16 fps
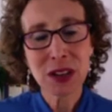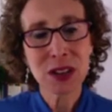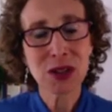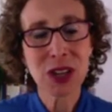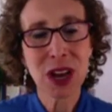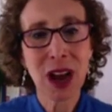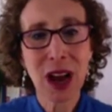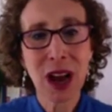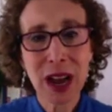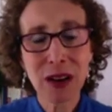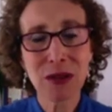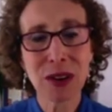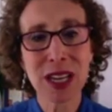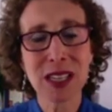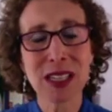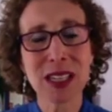there's a high
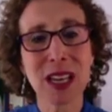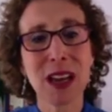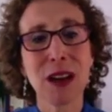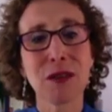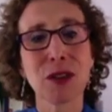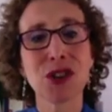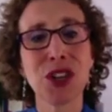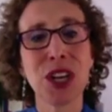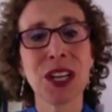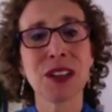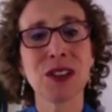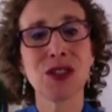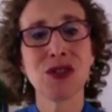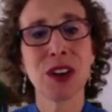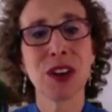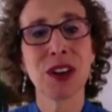risk for
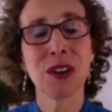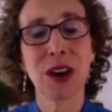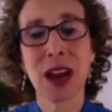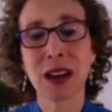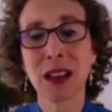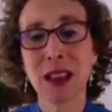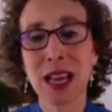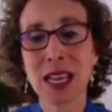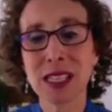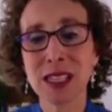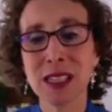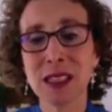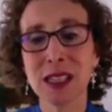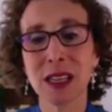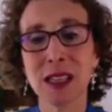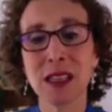transgender
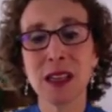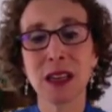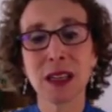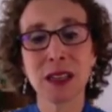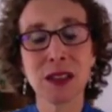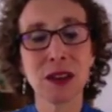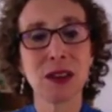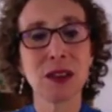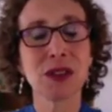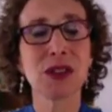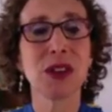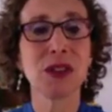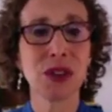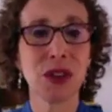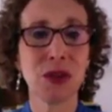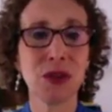adolescents and young adults
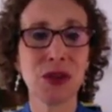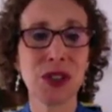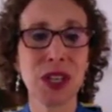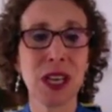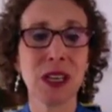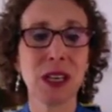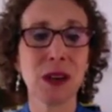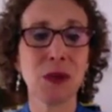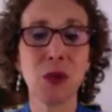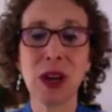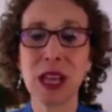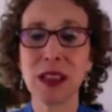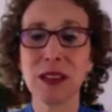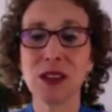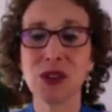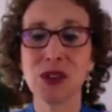associated
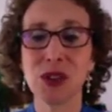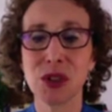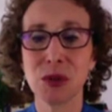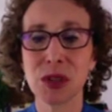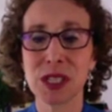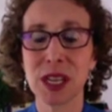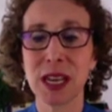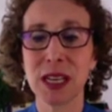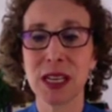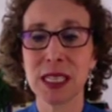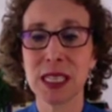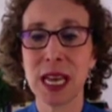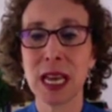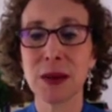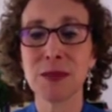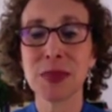with suicide
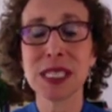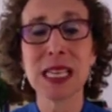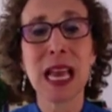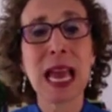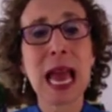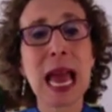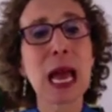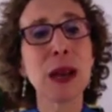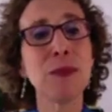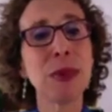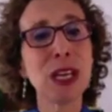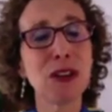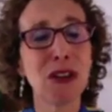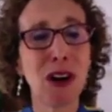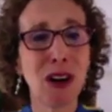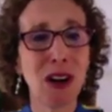attempts. And
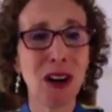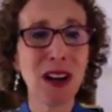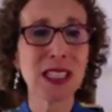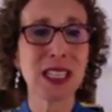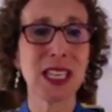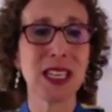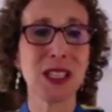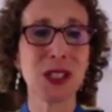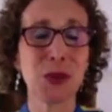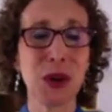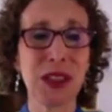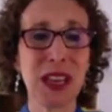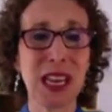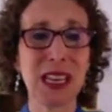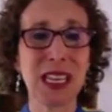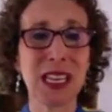because kids
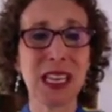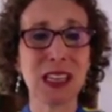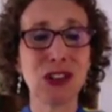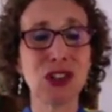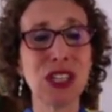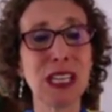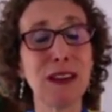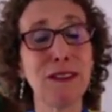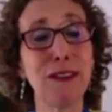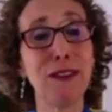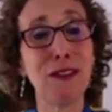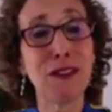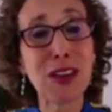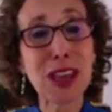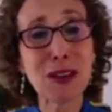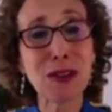with ADHD
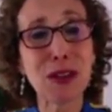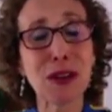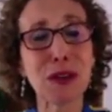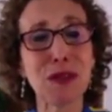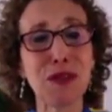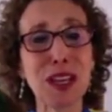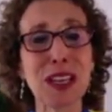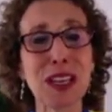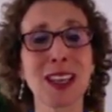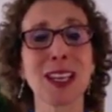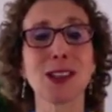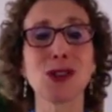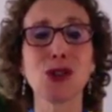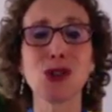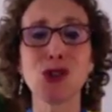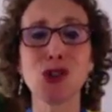feel their
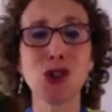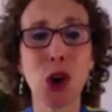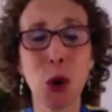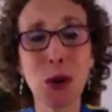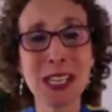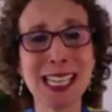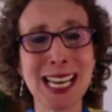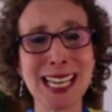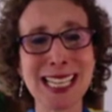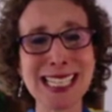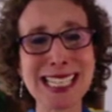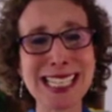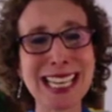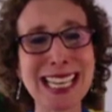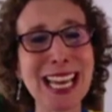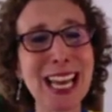feelings so
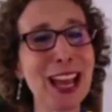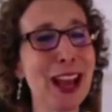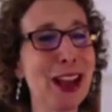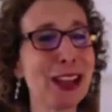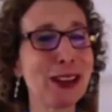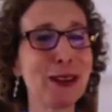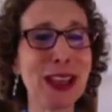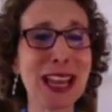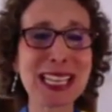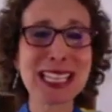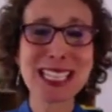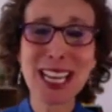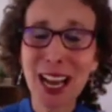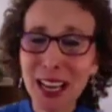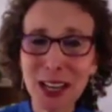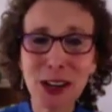intensely, you know, that
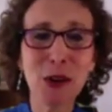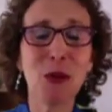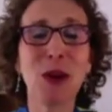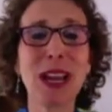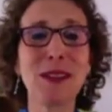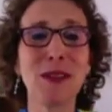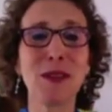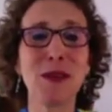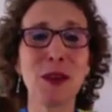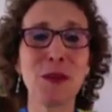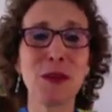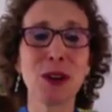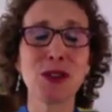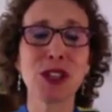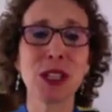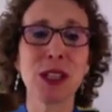tidal wave of
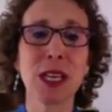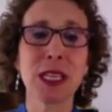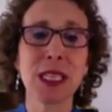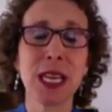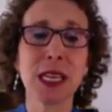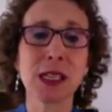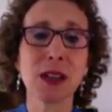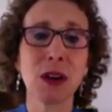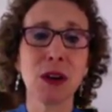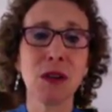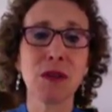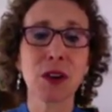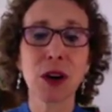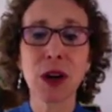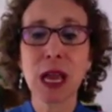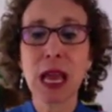emotion that takes
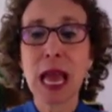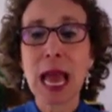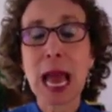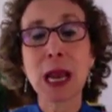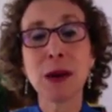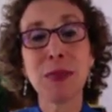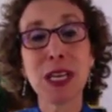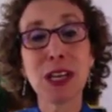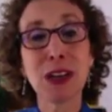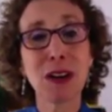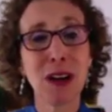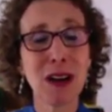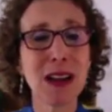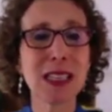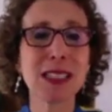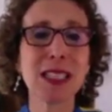over, and
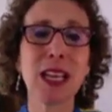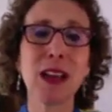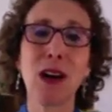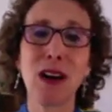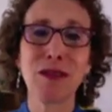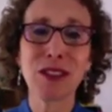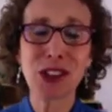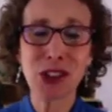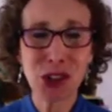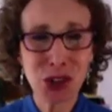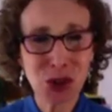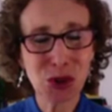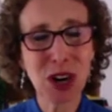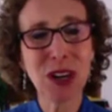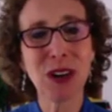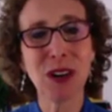because they often
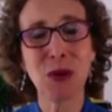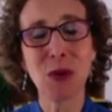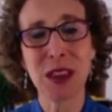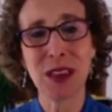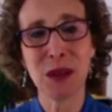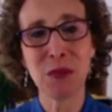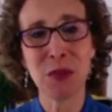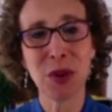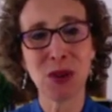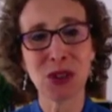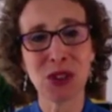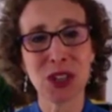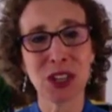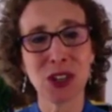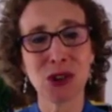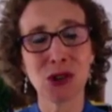struggle with
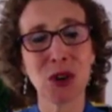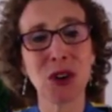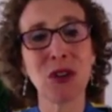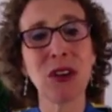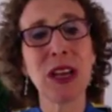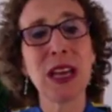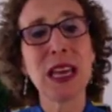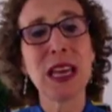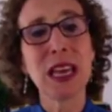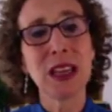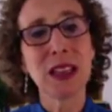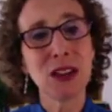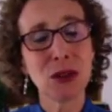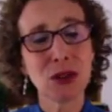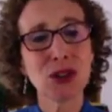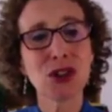impulse control,
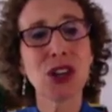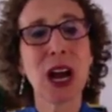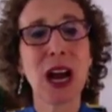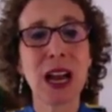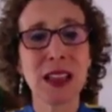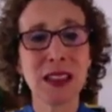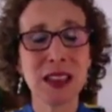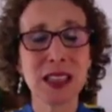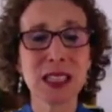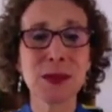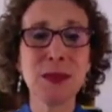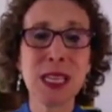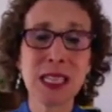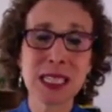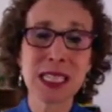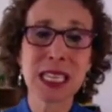your child, this
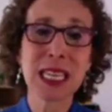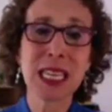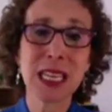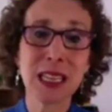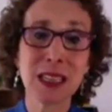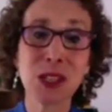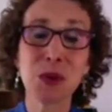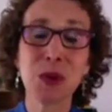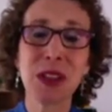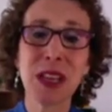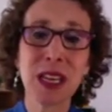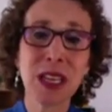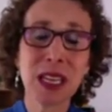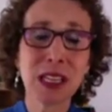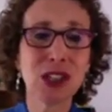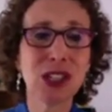means that kids with
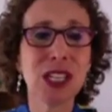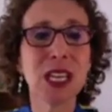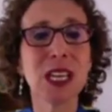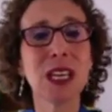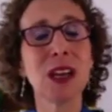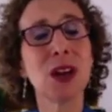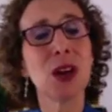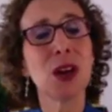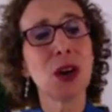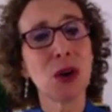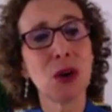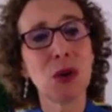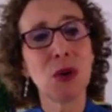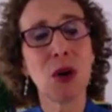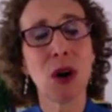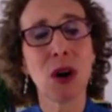ADHD
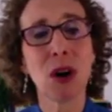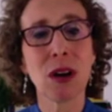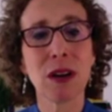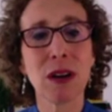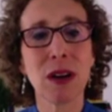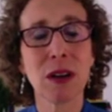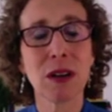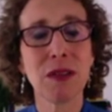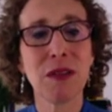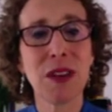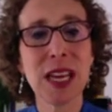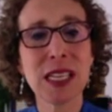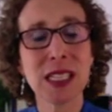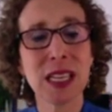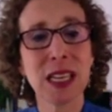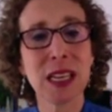who are are
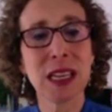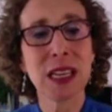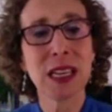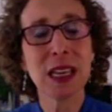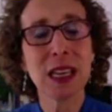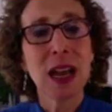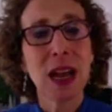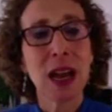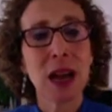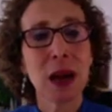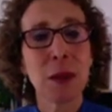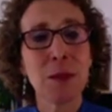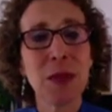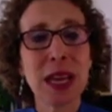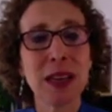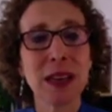facing
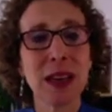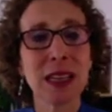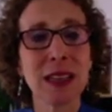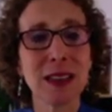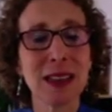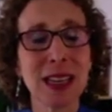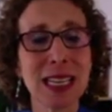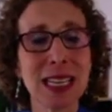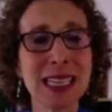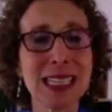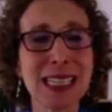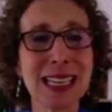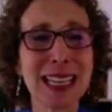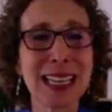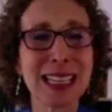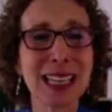um, and and
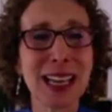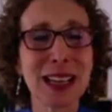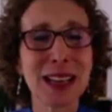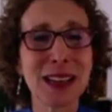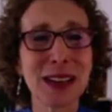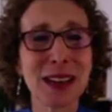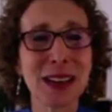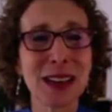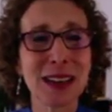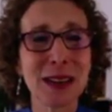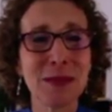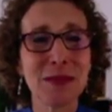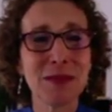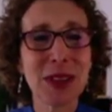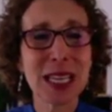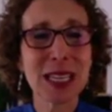and and and
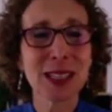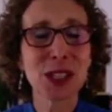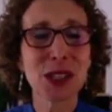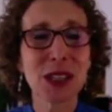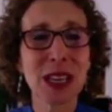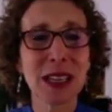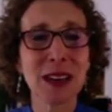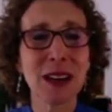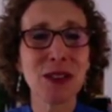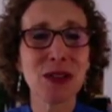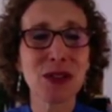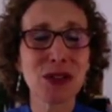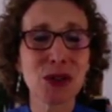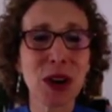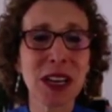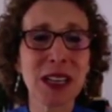um, ex- and
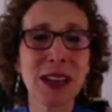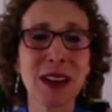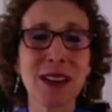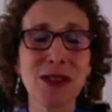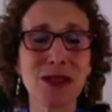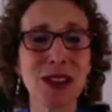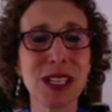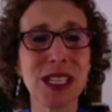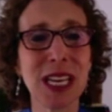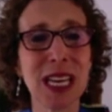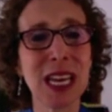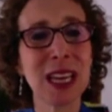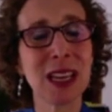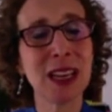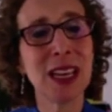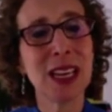under trying to
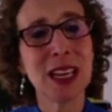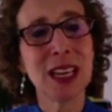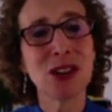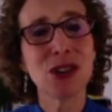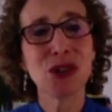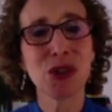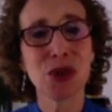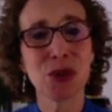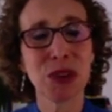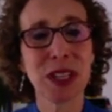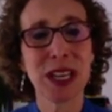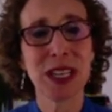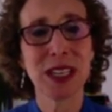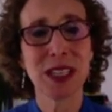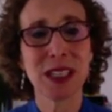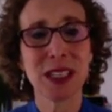understand issues
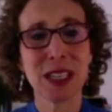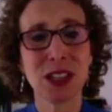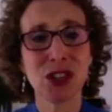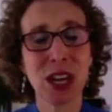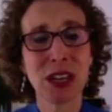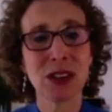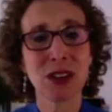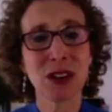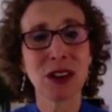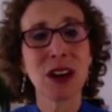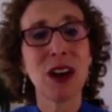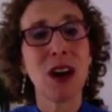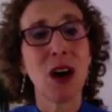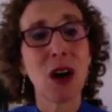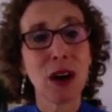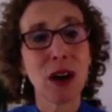related to gender
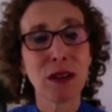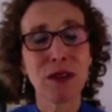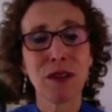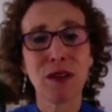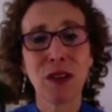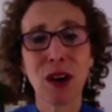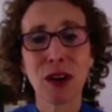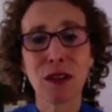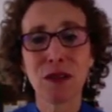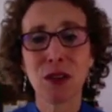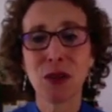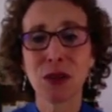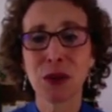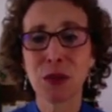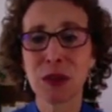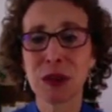are are
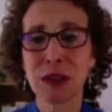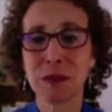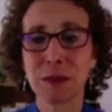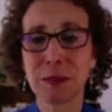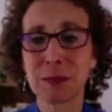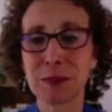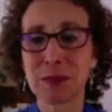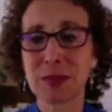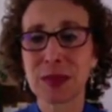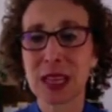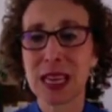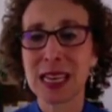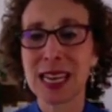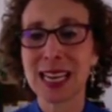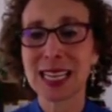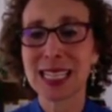vulnerable.
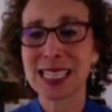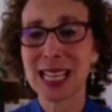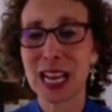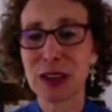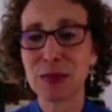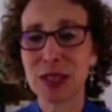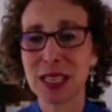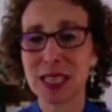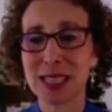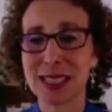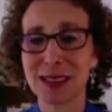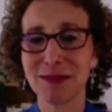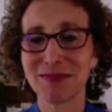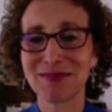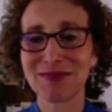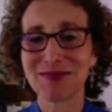Next slide, please.